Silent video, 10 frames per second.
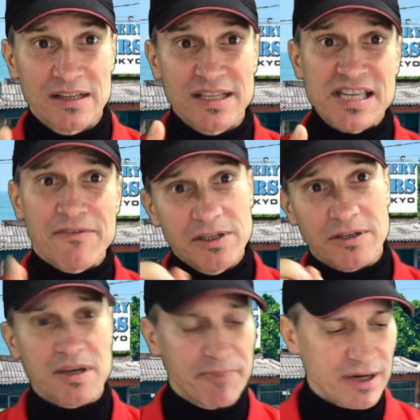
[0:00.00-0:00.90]
Let's have a
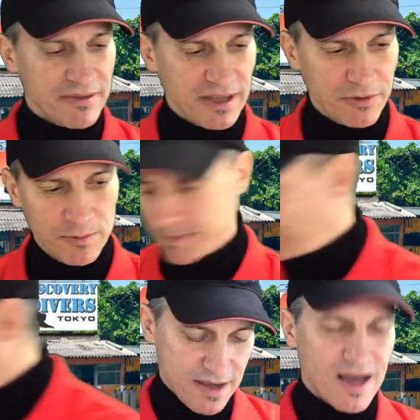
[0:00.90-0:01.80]
look compared to the other one.
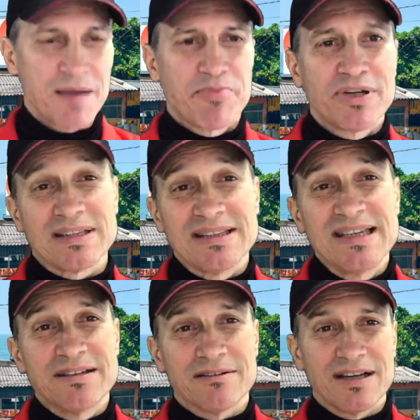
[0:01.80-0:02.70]
I put a
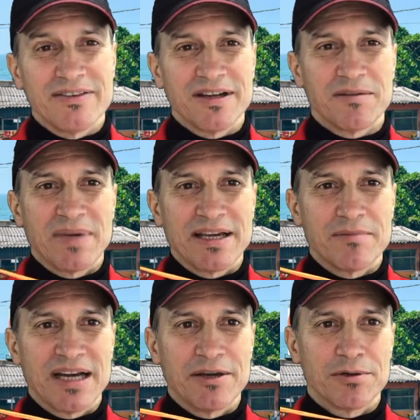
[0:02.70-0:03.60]
leader on there,
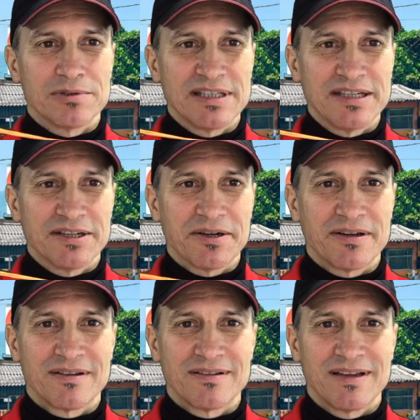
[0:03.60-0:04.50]
my own leader.
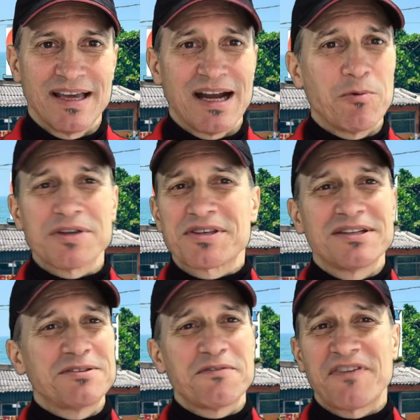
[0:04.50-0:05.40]
And I was
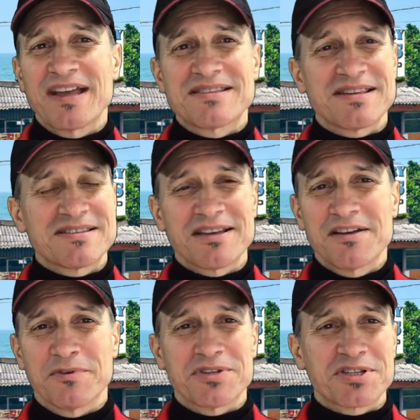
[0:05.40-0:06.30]
gonna do fancy
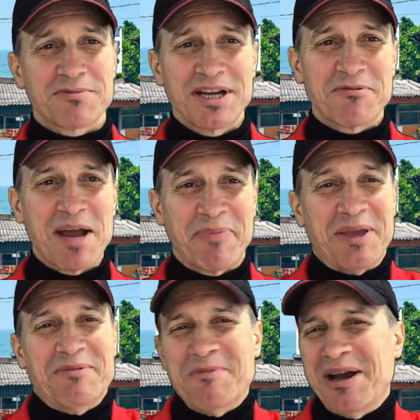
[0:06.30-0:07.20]
stuff with shrink
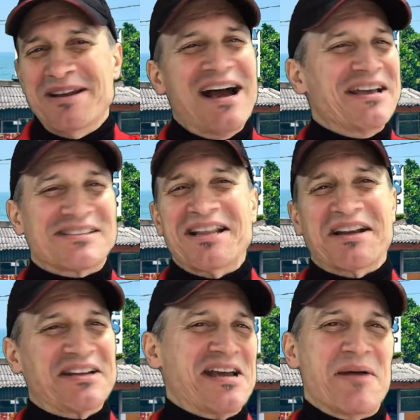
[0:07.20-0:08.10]
wrap and whatnot. It's
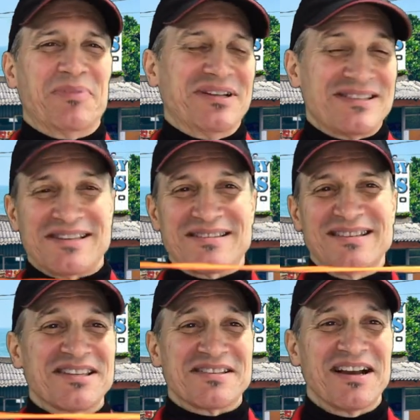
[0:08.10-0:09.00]
not gonna happen. It's
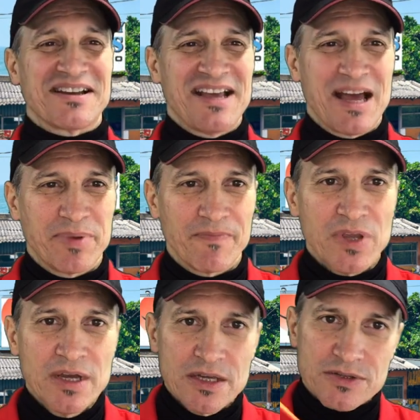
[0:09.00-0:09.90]
just not gonna happen.
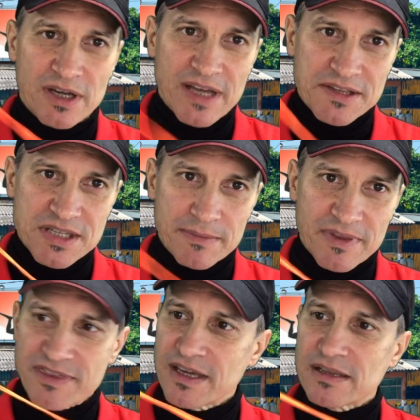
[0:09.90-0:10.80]
So I've got some
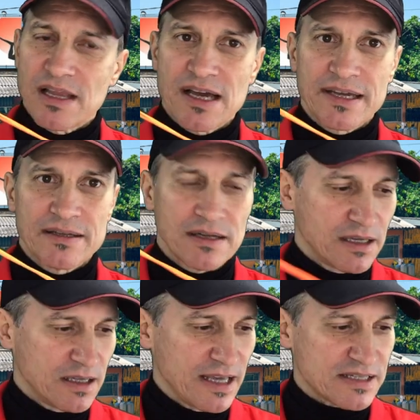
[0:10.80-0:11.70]
thick line
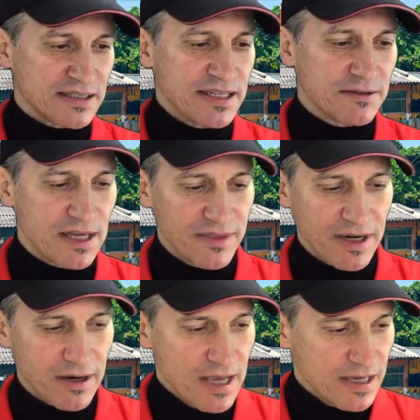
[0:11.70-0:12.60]
as leader on
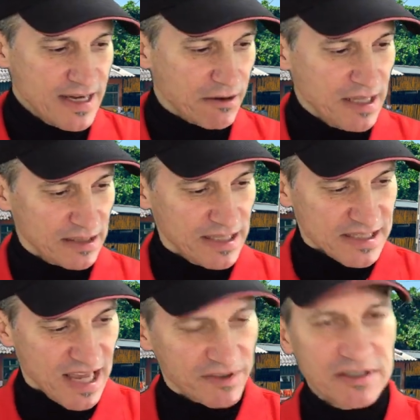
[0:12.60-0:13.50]
there. Now,
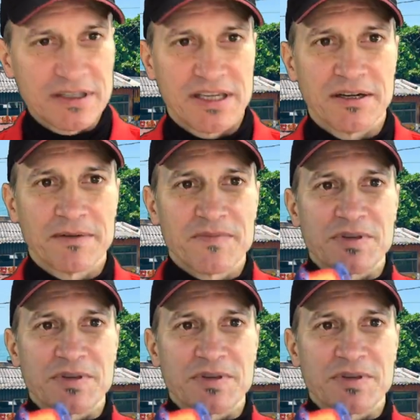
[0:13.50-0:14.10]
let's have a look here.